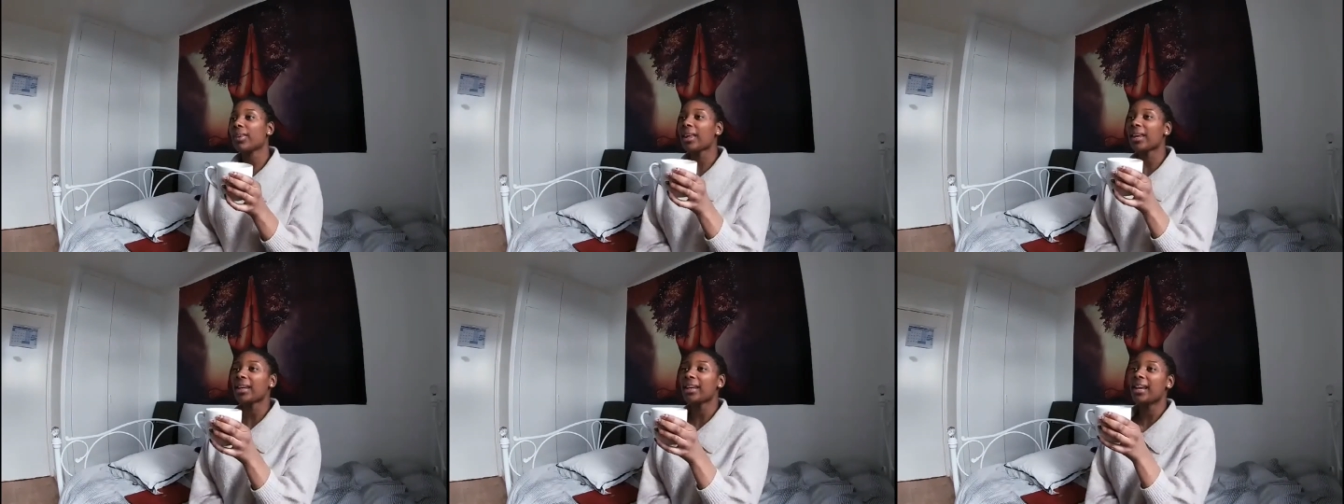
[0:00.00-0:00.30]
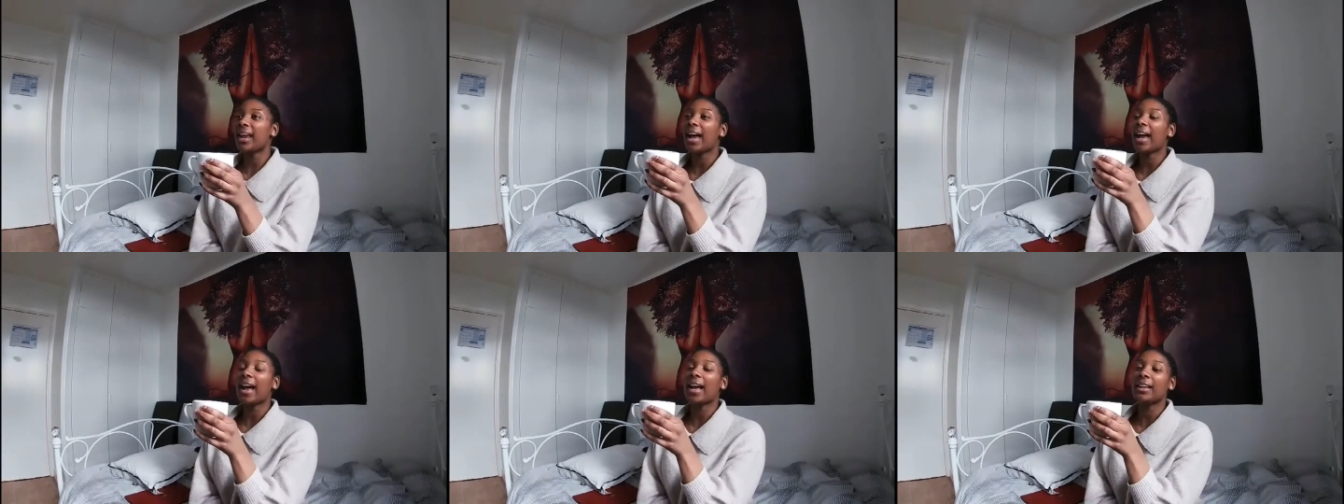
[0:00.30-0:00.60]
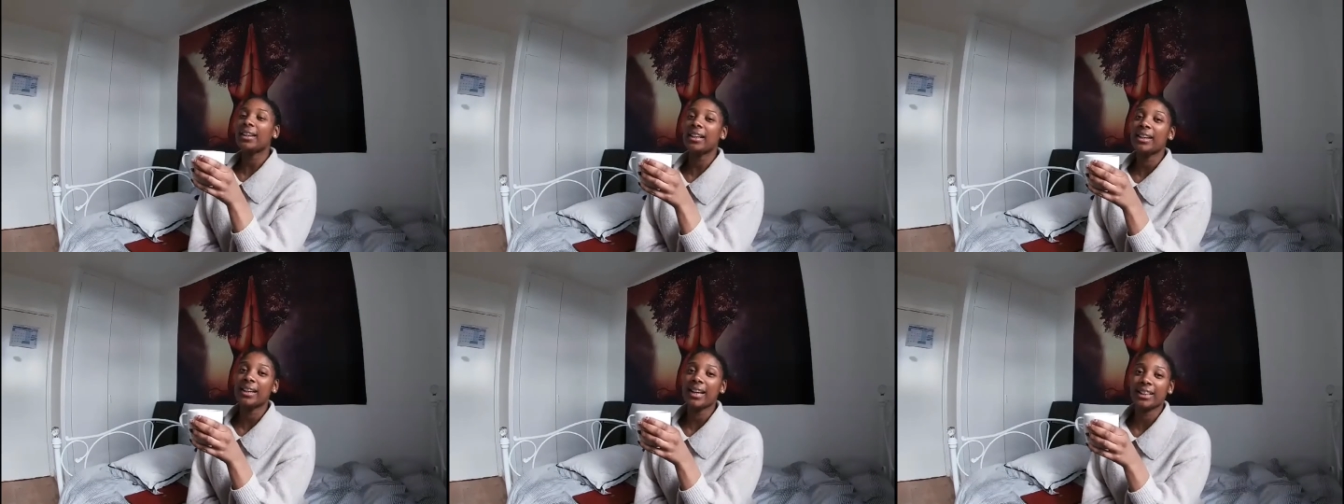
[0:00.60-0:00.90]
yeah, I
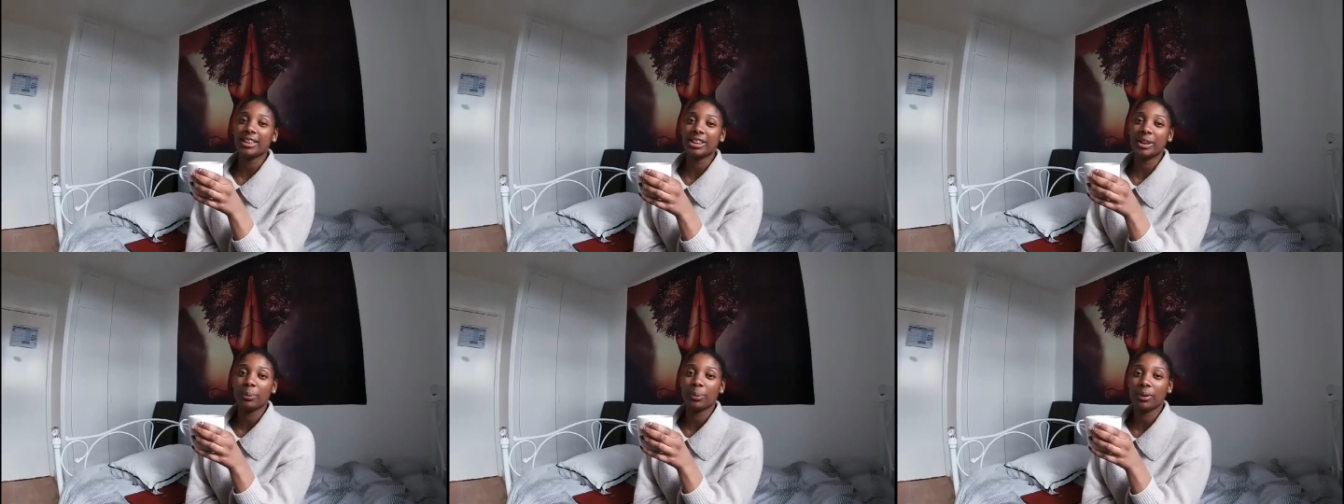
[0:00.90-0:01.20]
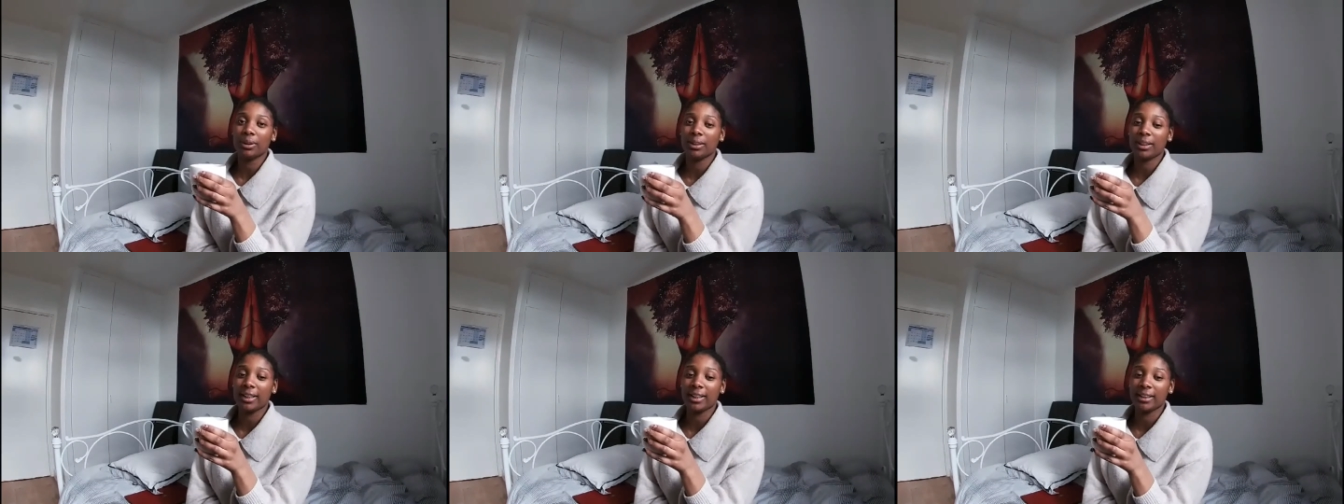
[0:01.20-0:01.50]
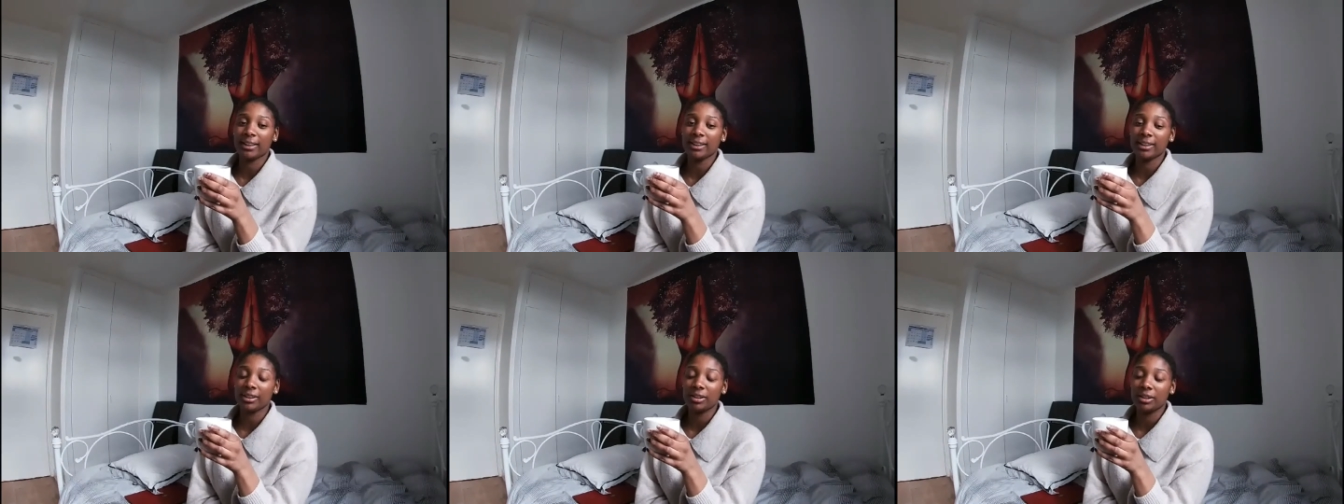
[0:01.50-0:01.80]
didn't actually want
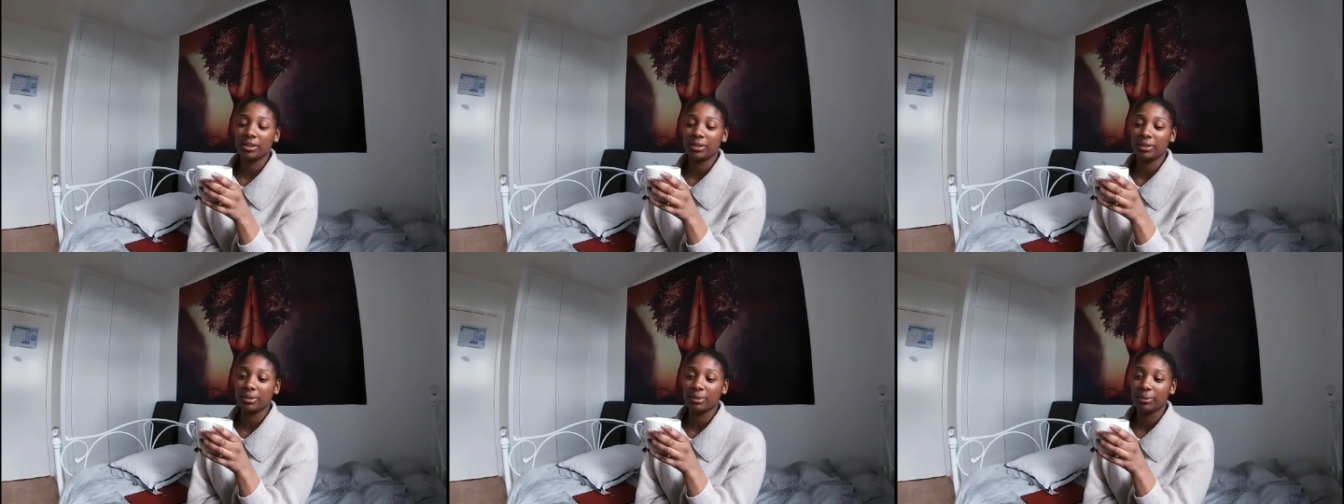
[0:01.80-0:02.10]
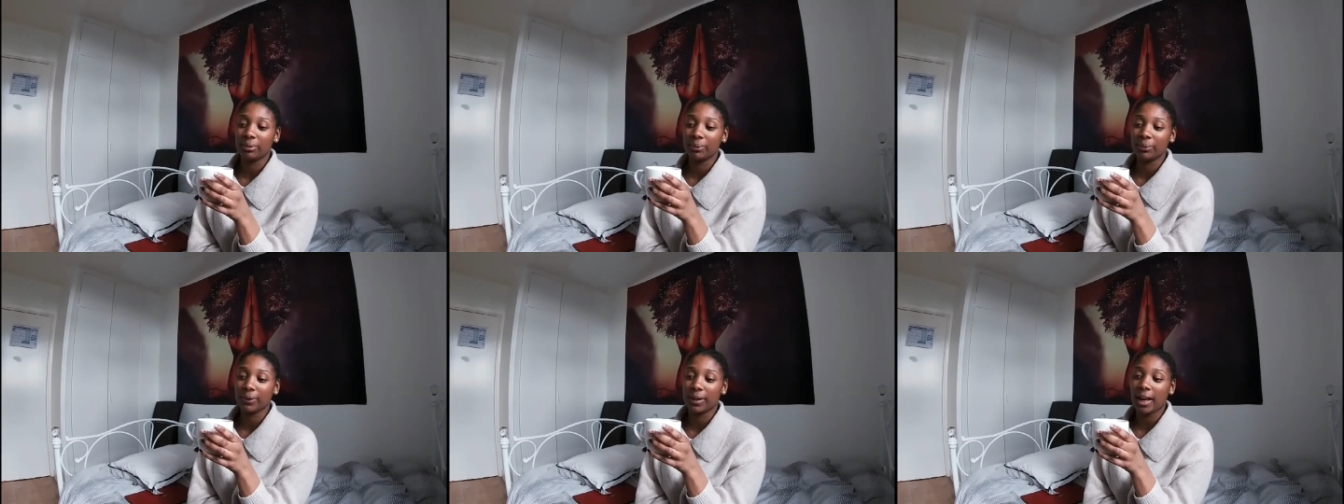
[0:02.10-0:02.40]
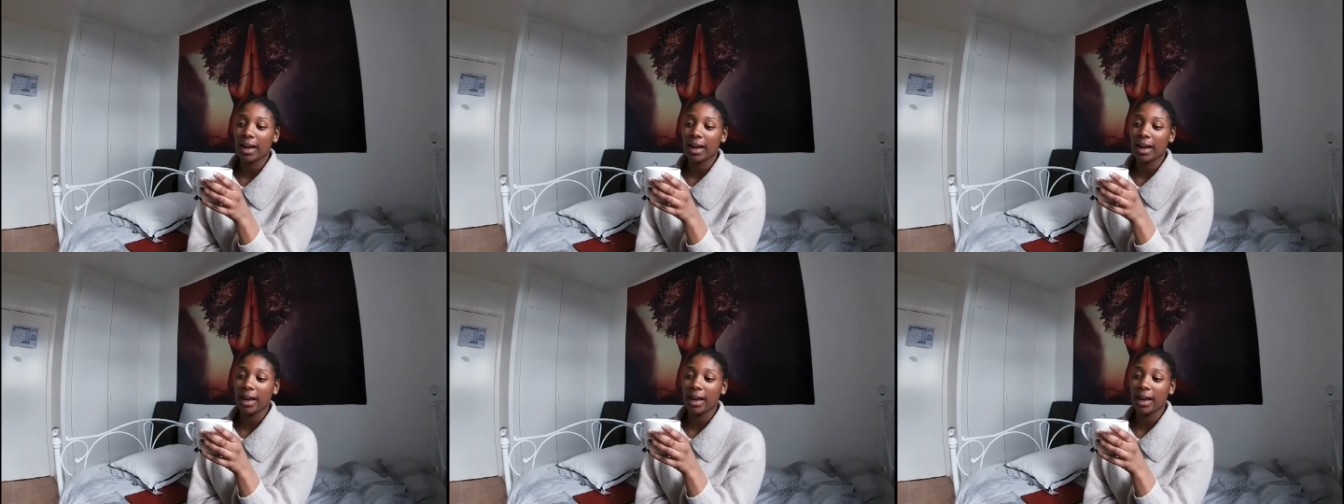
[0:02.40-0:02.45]
it to